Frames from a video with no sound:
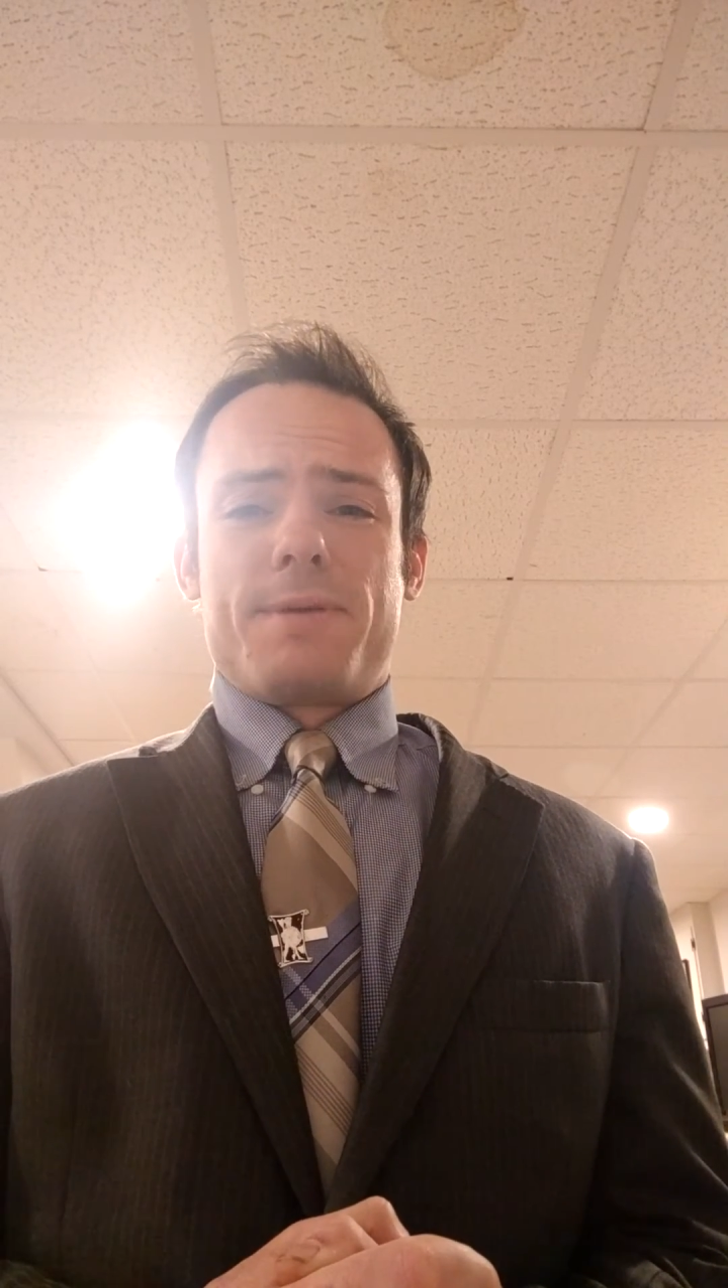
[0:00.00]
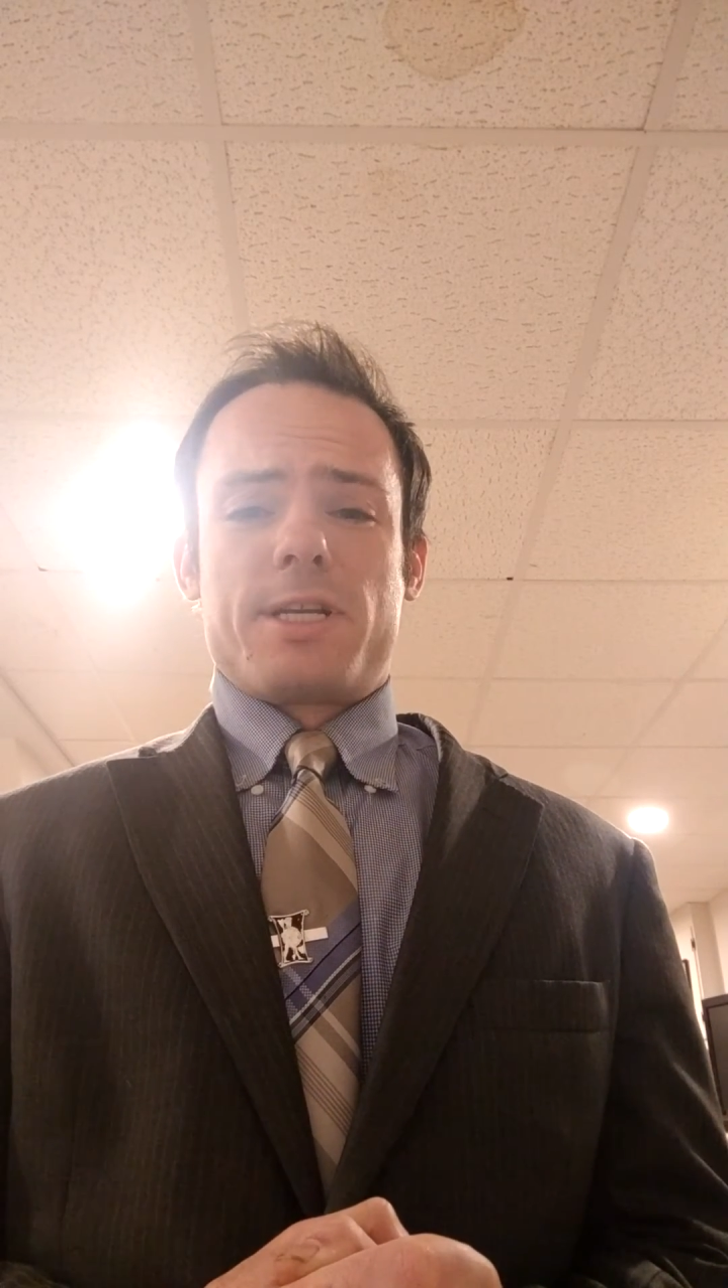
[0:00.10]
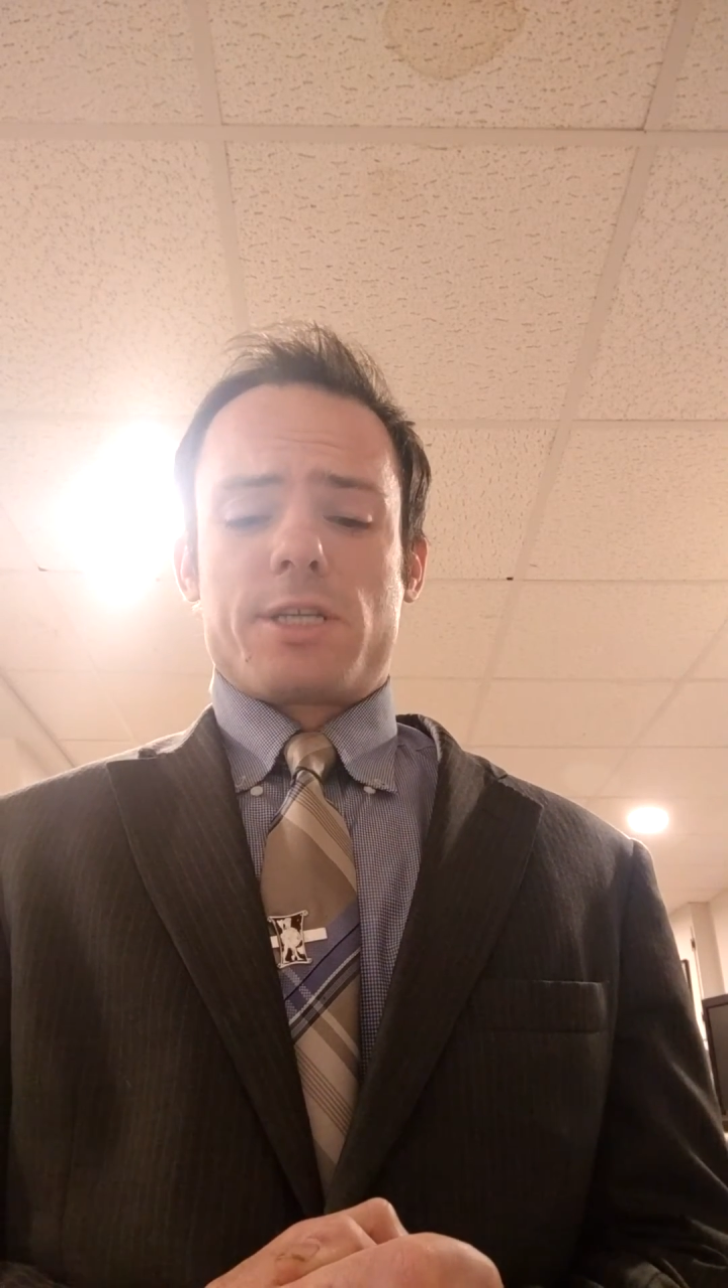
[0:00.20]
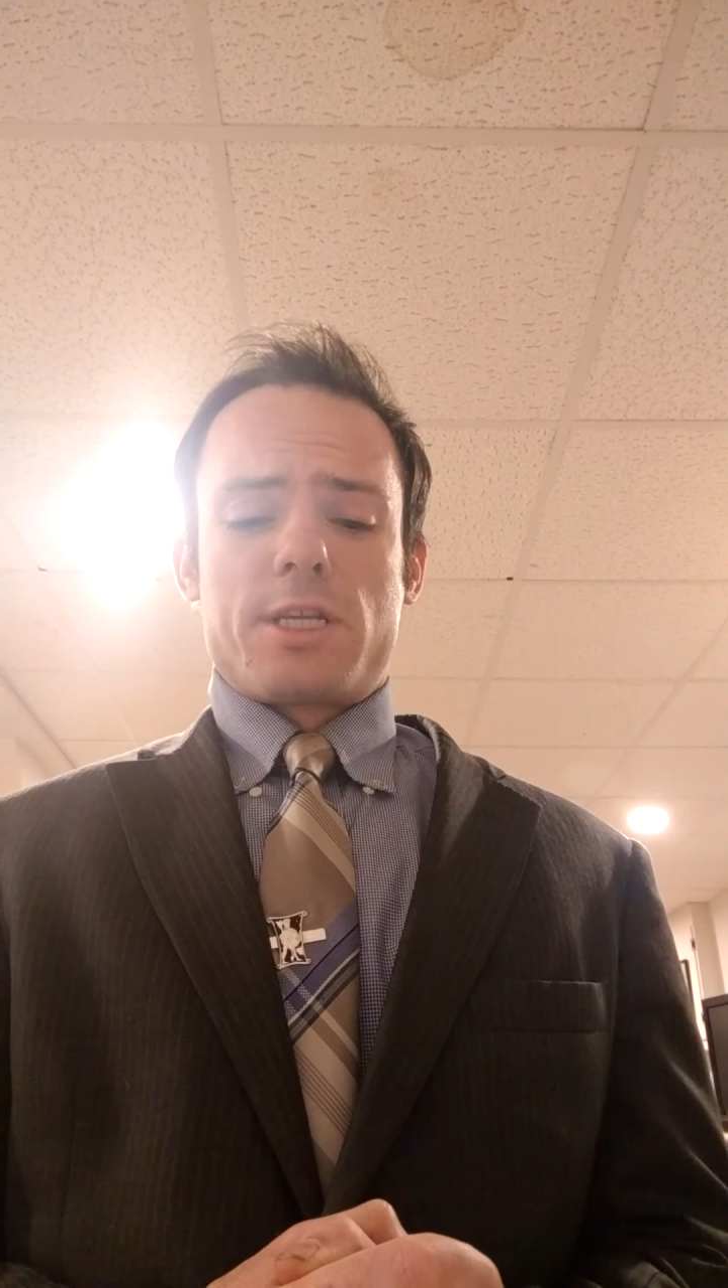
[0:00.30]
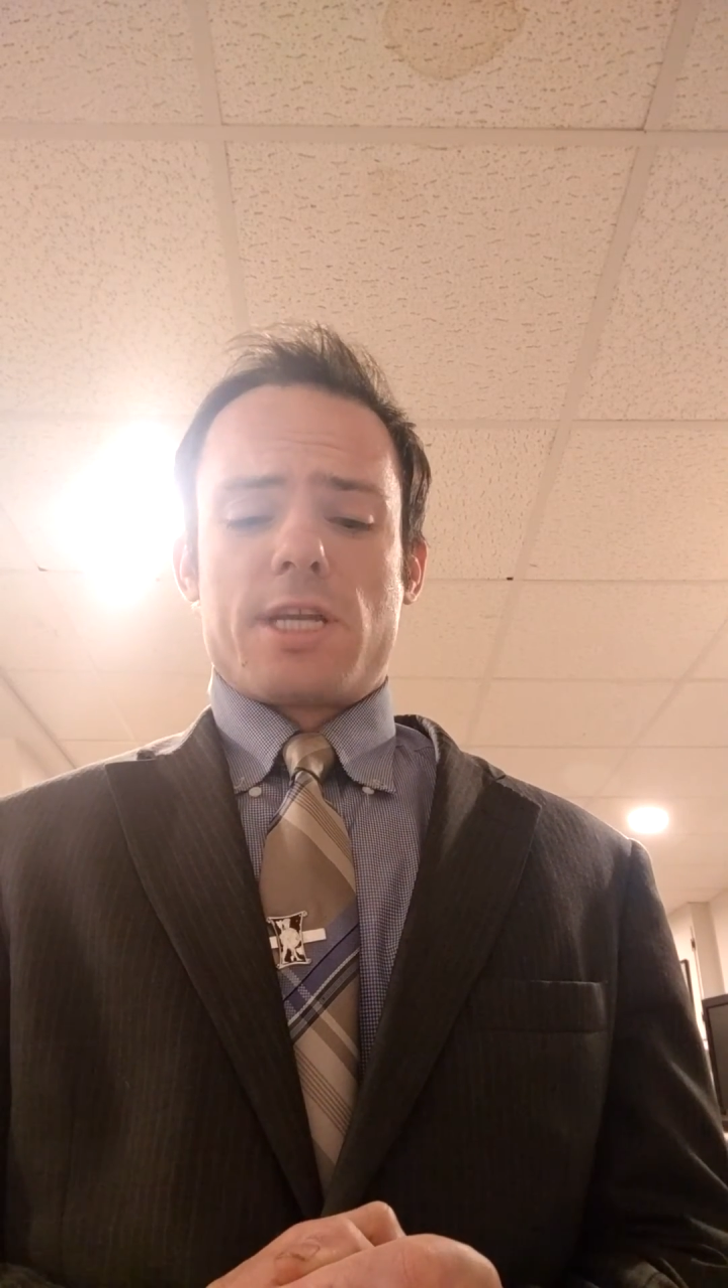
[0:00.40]

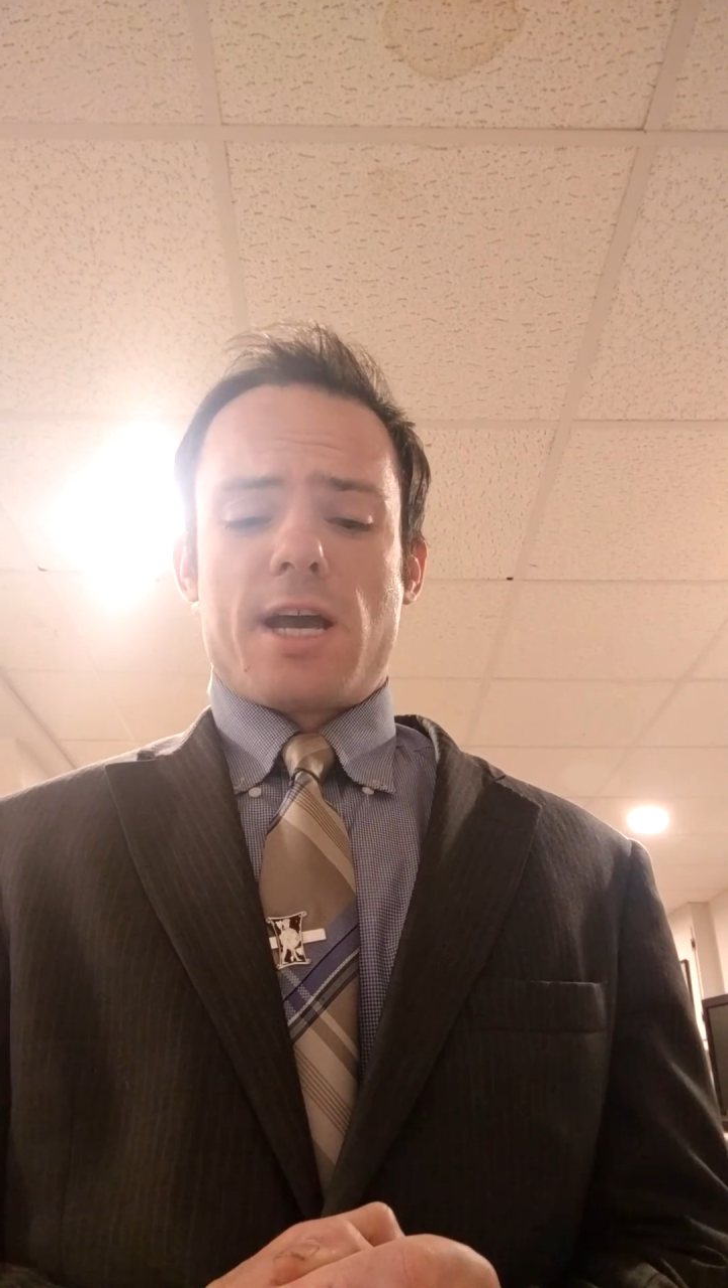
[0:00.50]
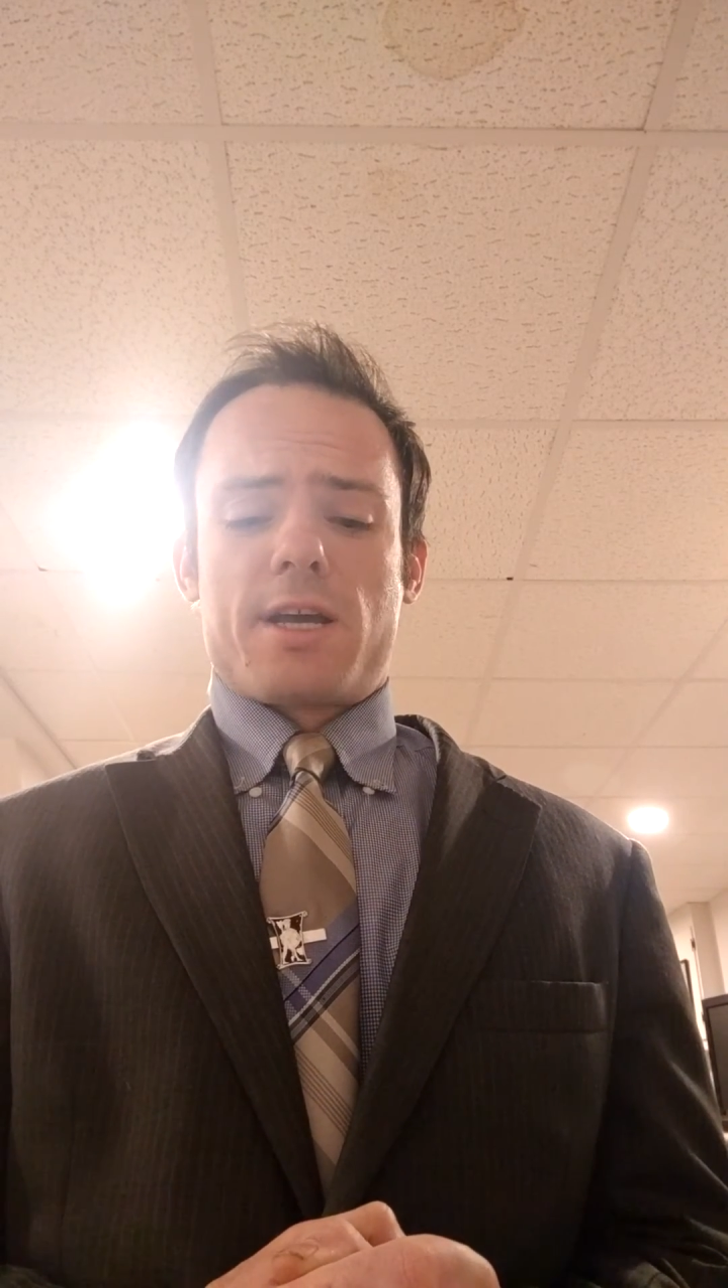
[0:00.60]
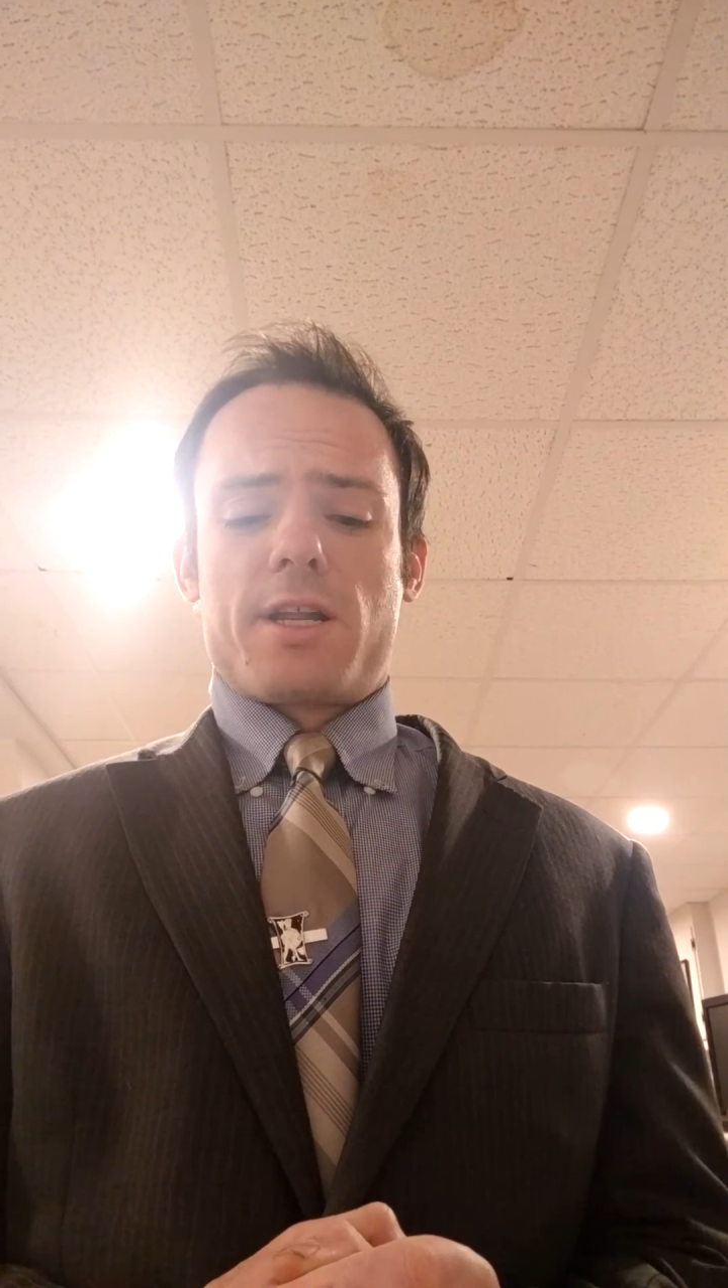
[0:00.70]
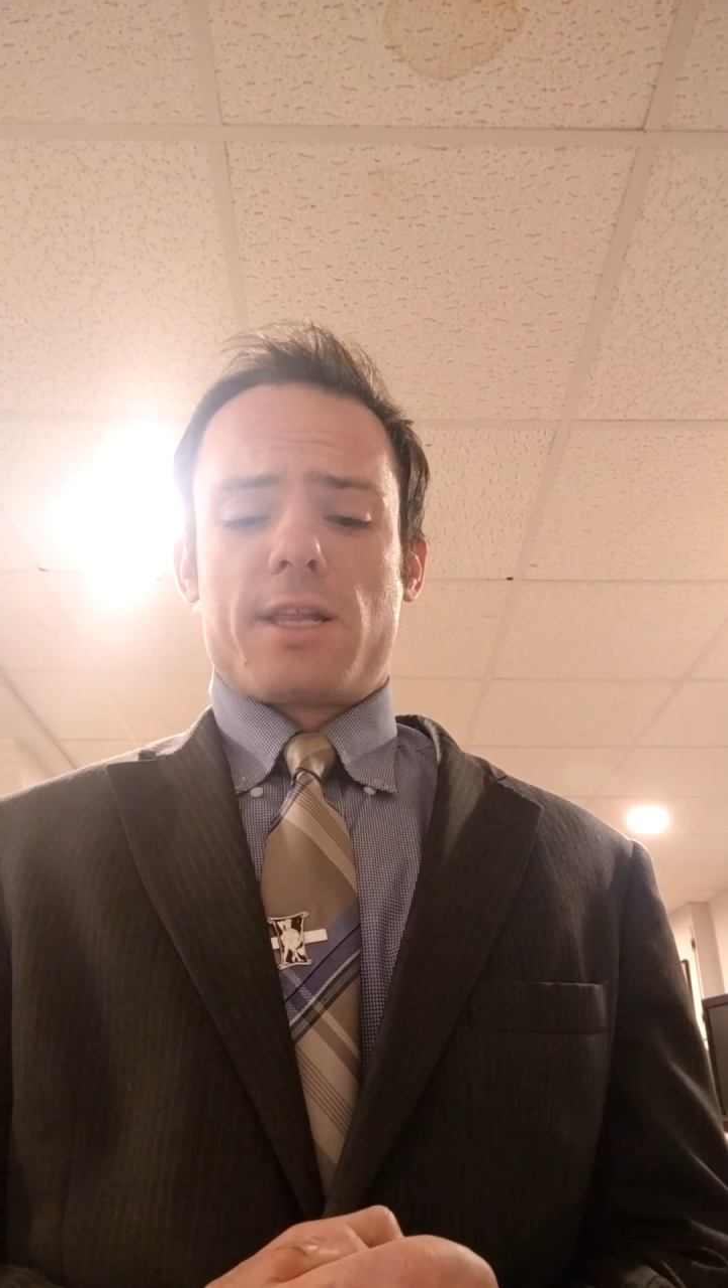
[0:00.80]
because it's not going to